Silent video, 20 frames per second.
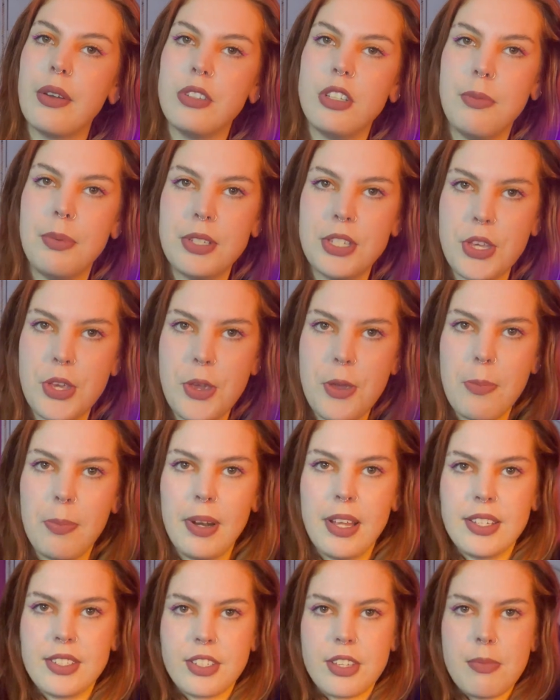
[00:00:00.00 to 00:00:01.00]
LGBTQ
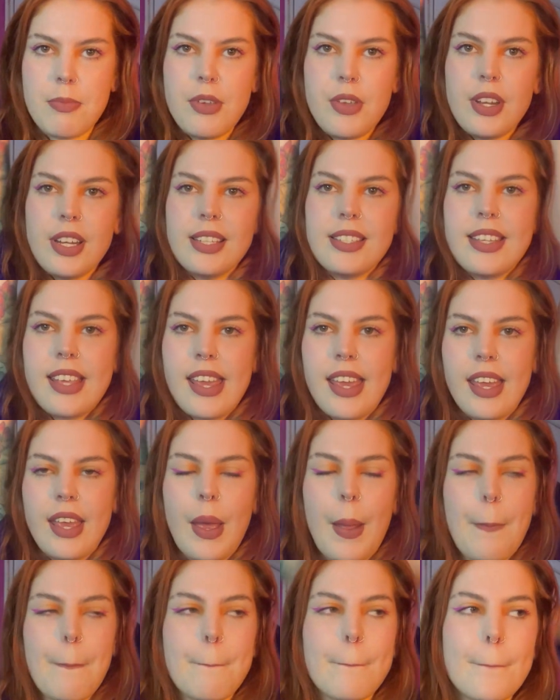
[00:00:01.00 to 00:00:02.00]
plus community.
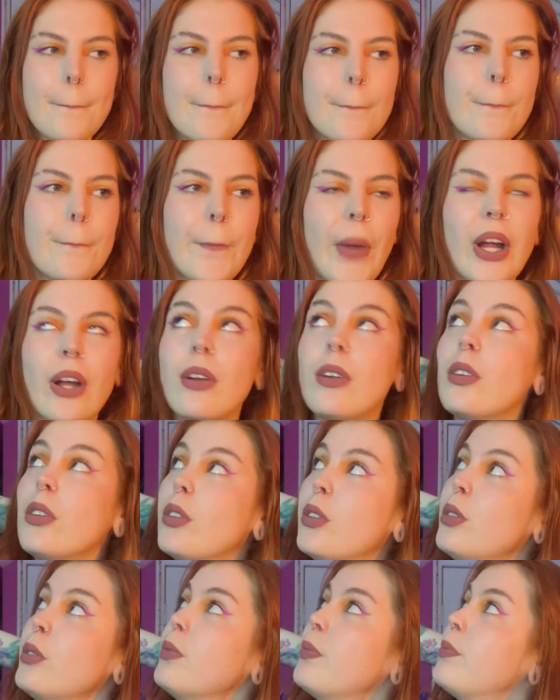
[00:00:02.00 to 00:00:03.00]

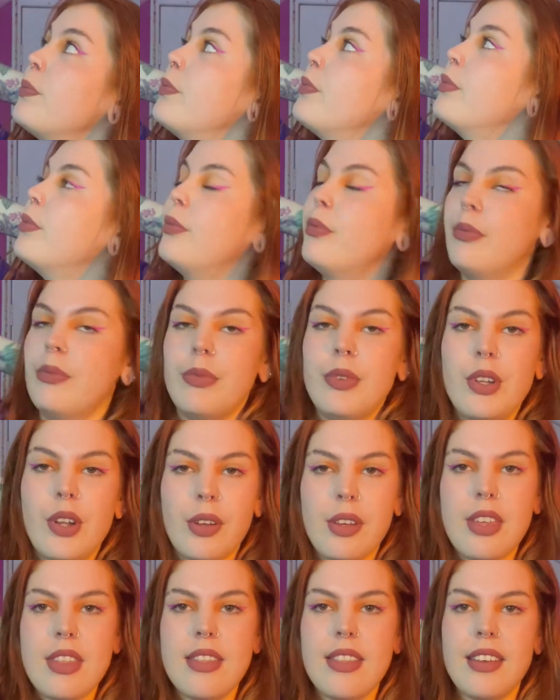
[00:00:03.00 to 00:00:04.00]
Oh,
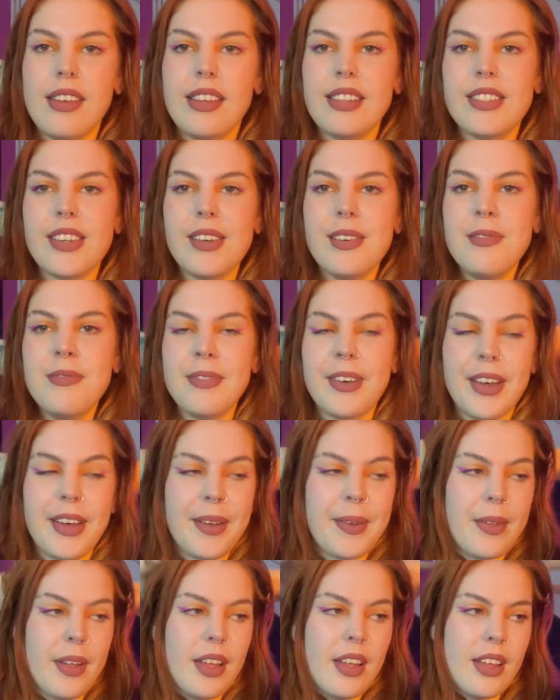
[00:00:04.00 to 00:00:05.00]
knocking things over.
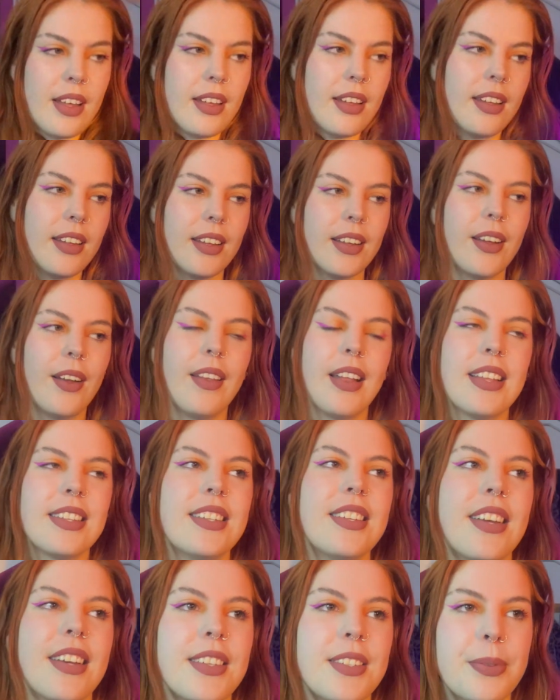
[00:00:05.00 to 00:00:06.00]
Oh, that's
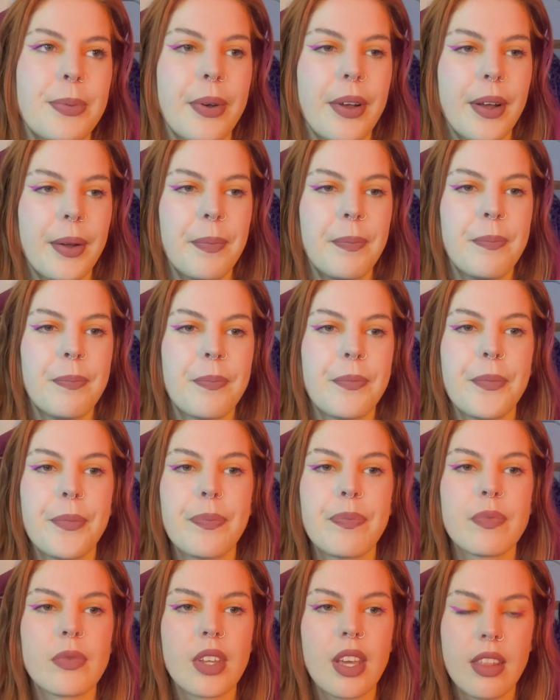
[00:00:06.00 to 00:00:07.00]
a nice one.
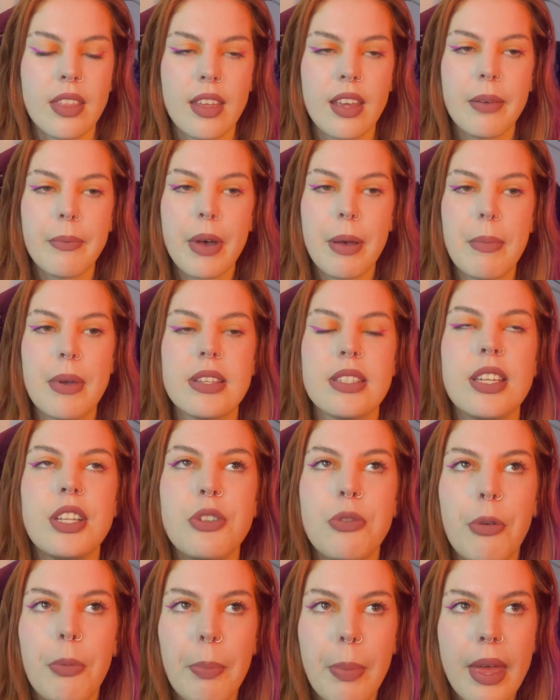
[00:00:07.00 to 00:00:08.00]
I think my
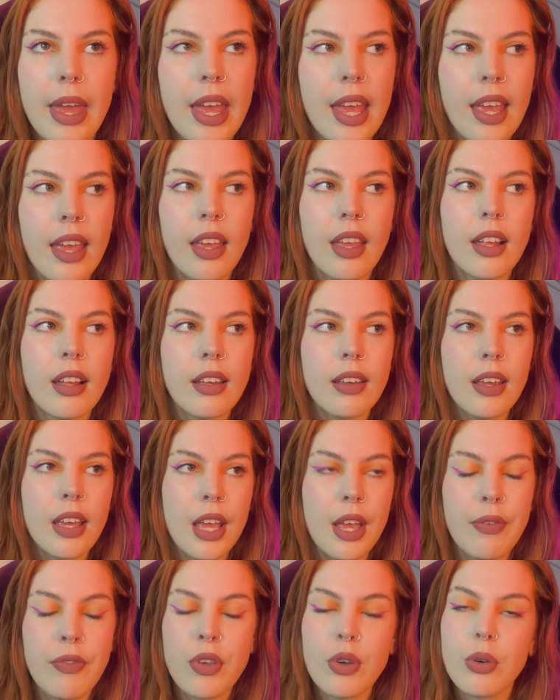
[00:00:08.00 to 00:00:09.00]
message would be,
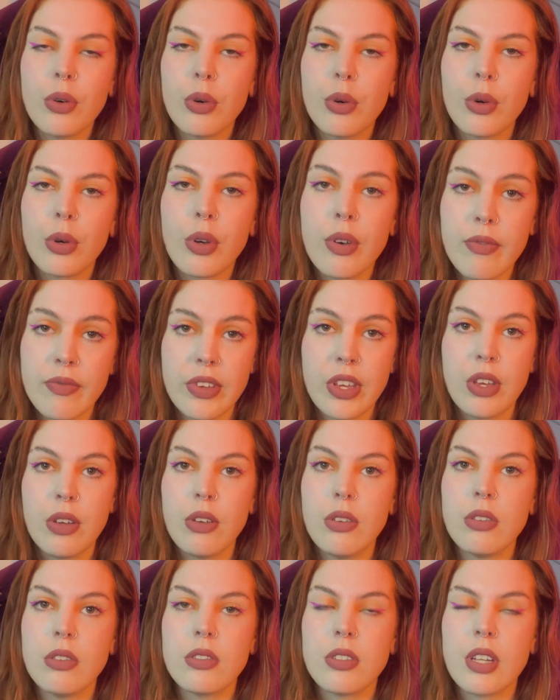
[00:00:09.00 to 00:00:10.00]
if you're
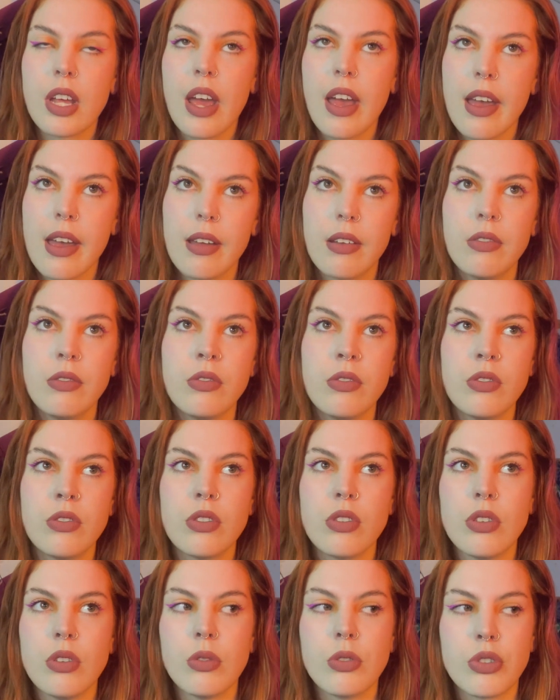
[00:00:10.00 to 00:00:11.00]
confused and
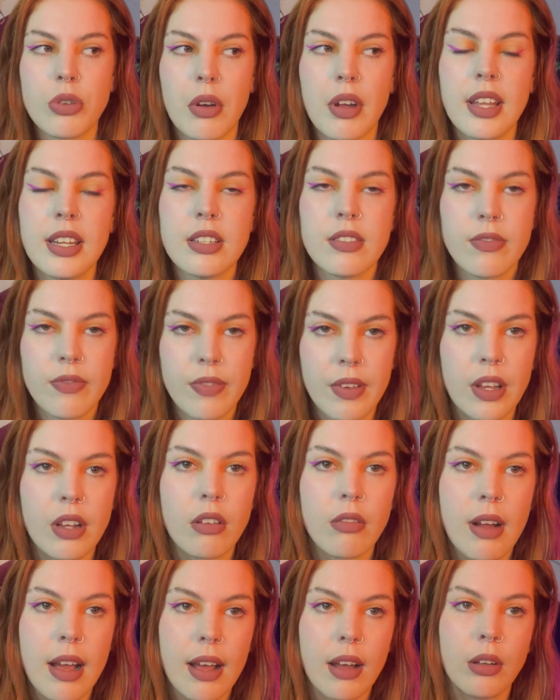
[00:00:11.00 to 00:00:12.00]
you're trying to
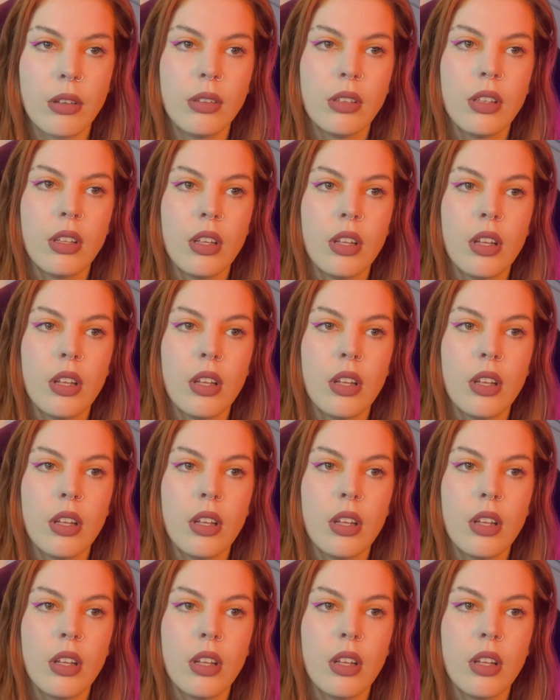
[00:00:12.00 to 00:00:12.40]
figure out